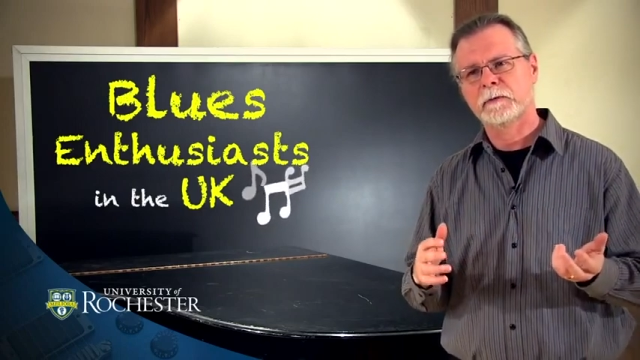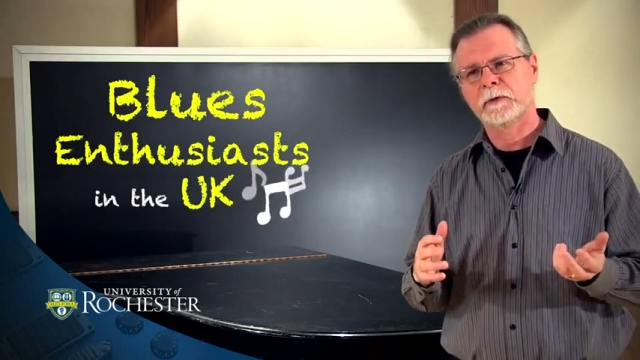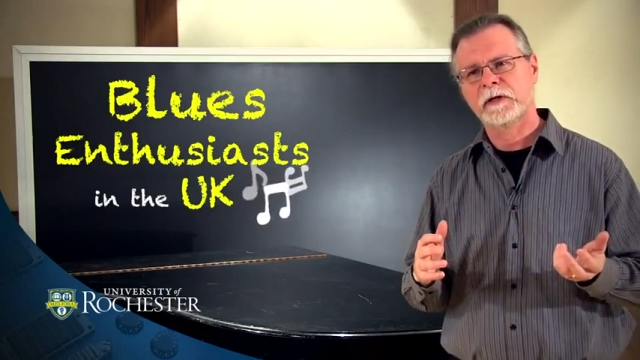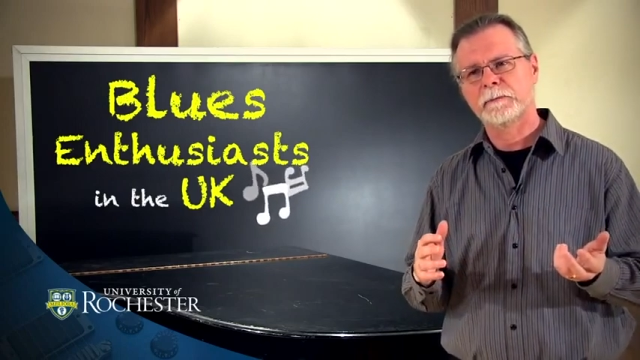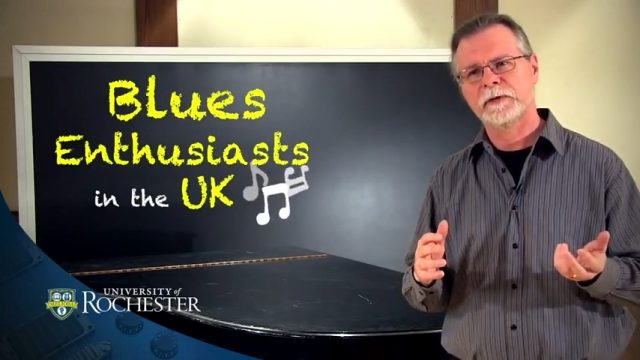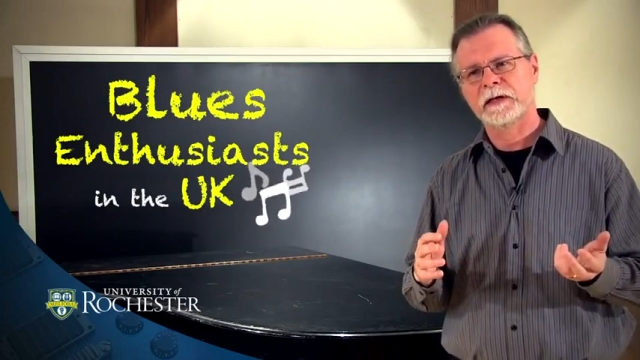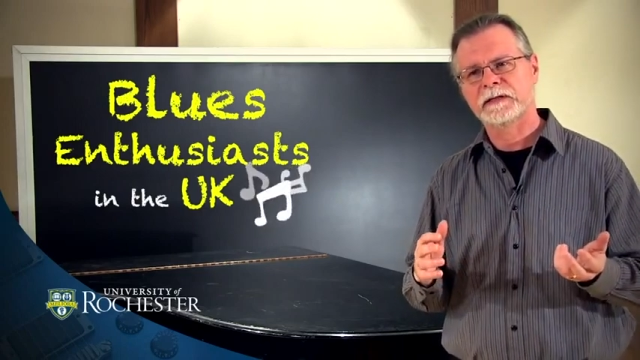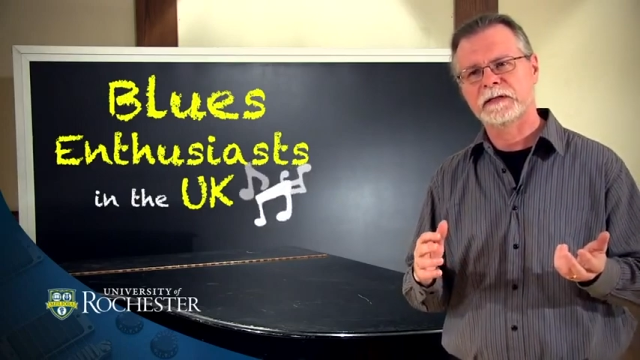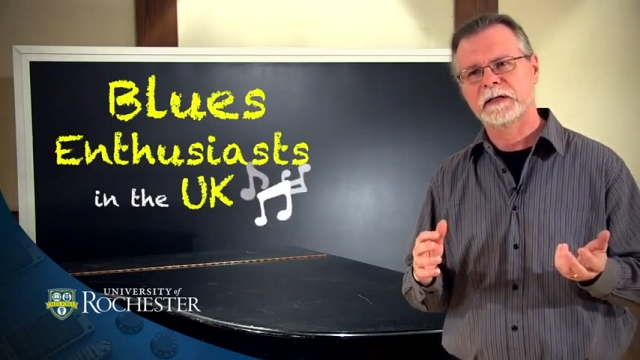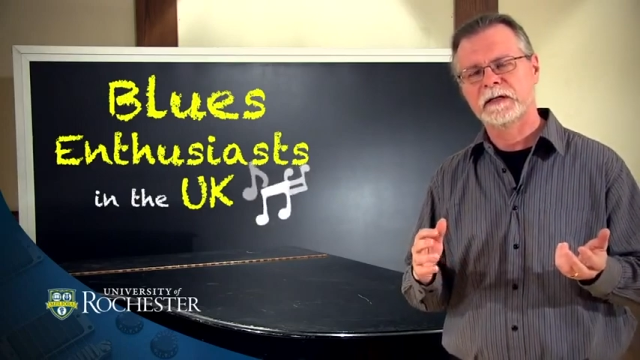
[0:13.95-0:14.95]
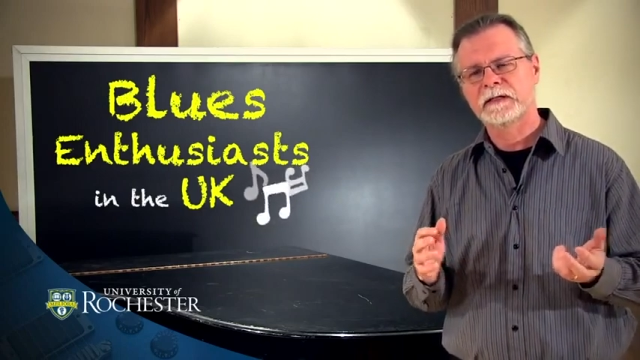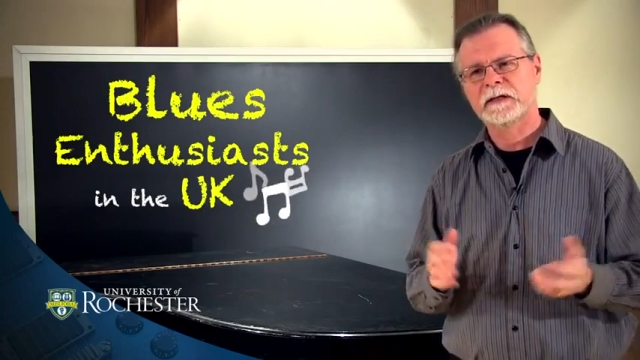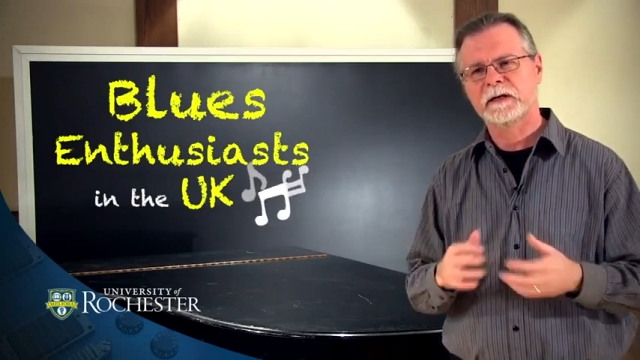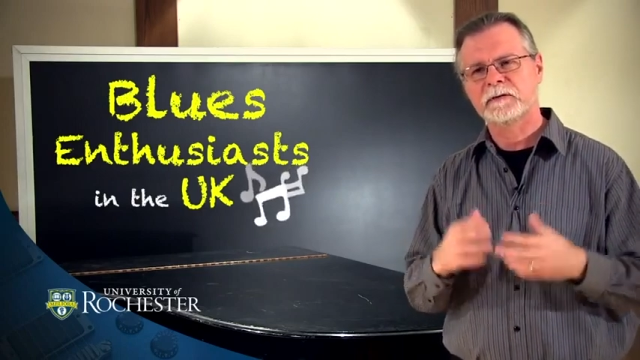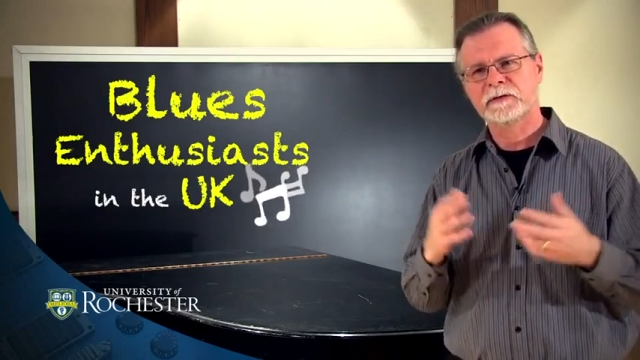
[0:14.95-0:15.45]
really placed
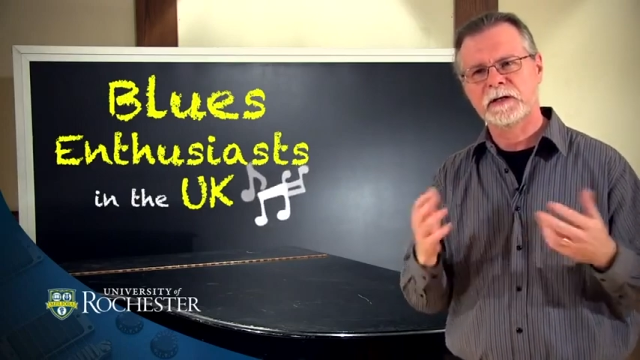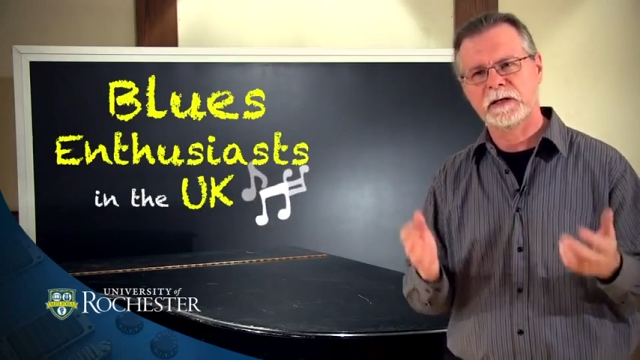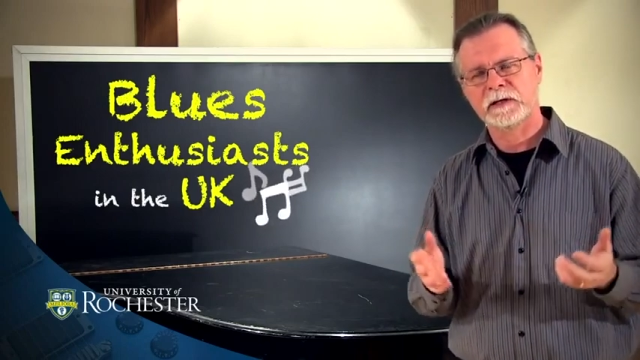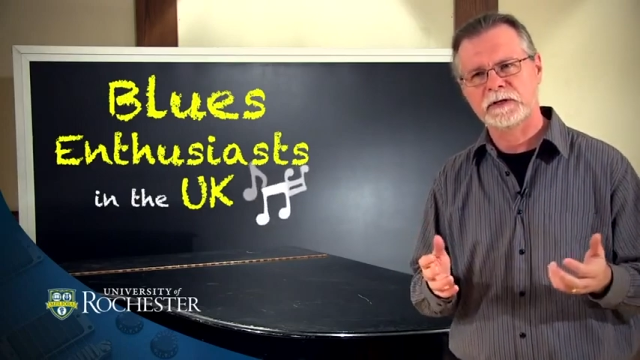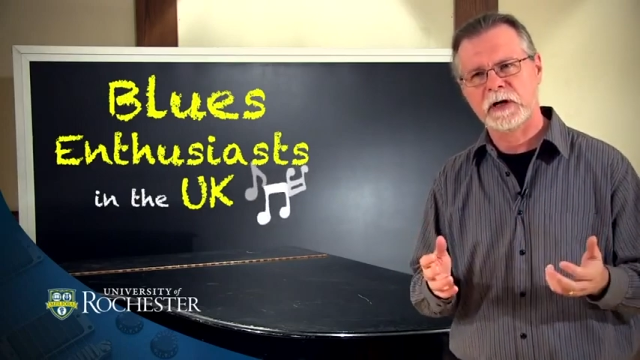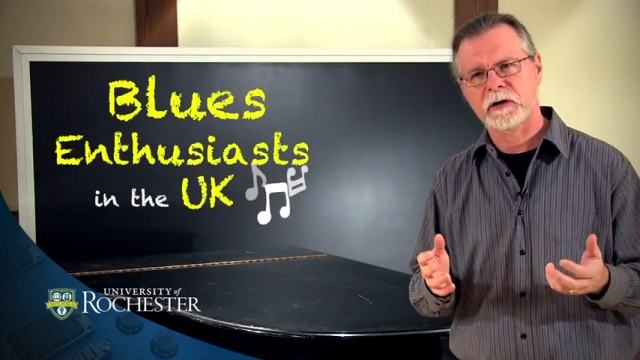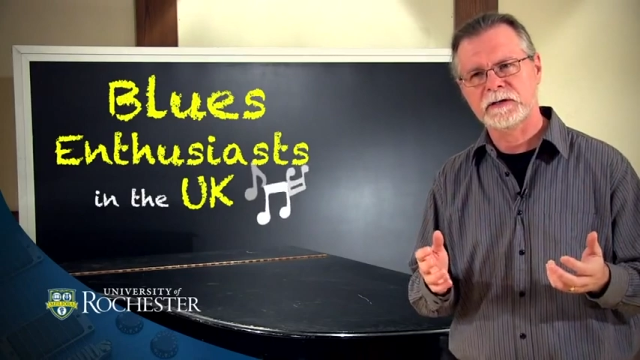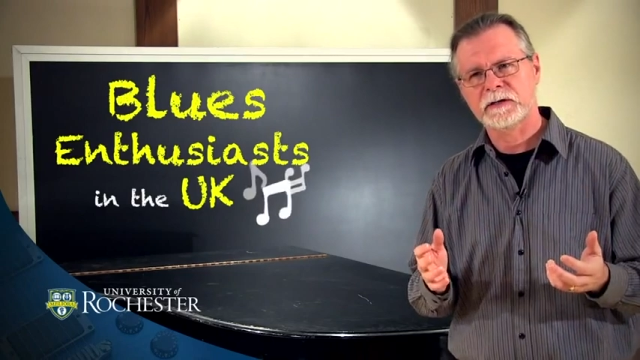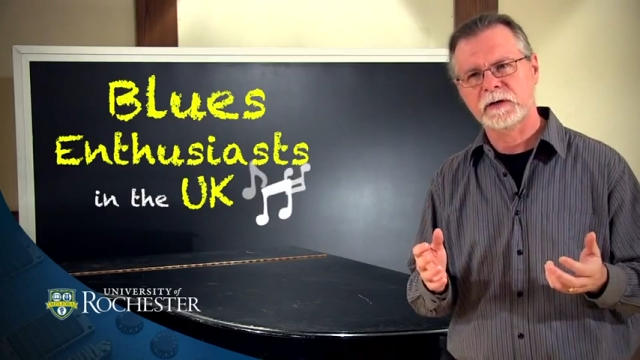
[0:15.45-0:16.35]
singles on the charts.